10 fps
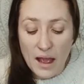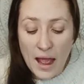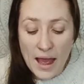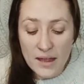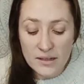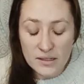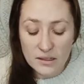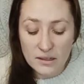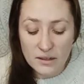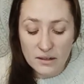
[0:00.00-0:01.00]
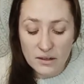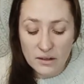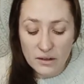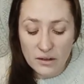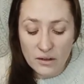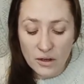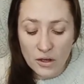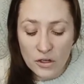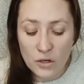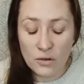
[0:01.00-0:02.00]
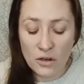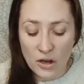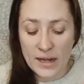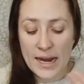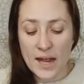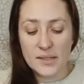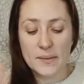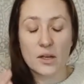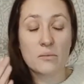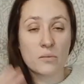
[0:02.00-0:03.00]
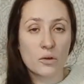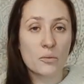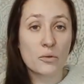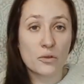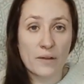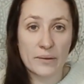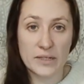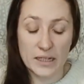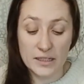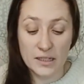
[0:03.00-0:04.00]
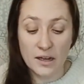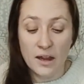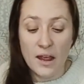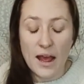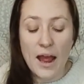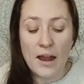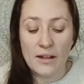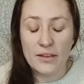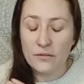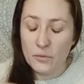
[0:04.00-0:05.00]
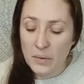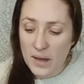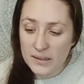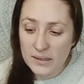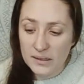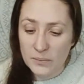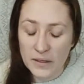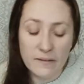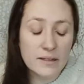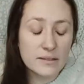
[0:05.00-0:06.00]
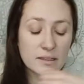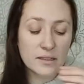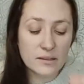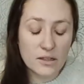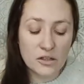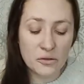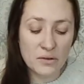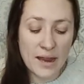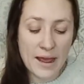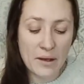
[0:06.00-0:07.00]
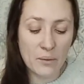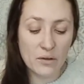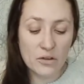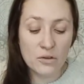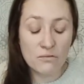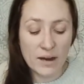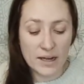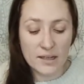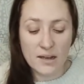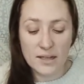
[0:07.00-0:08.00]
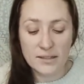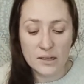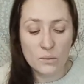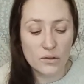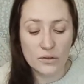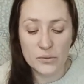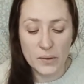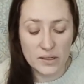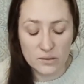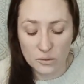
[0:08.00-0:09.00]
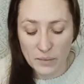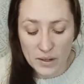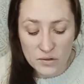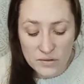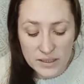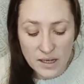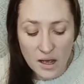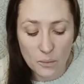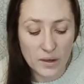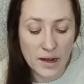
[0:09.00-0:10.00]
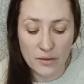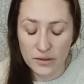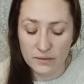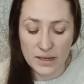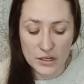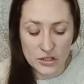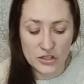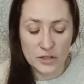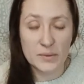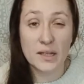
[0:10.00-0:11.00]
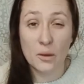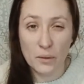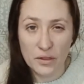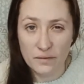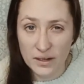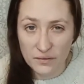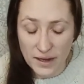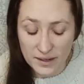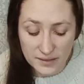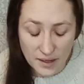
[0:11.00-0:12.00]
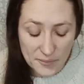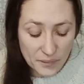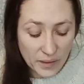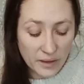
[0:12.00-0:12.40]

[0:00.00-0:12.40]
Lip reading: And you're learning how to become more and more grounded. And I think from past experiences, you're recognizing what those personal boundaries are, what healthy relationships are, what the red flags are.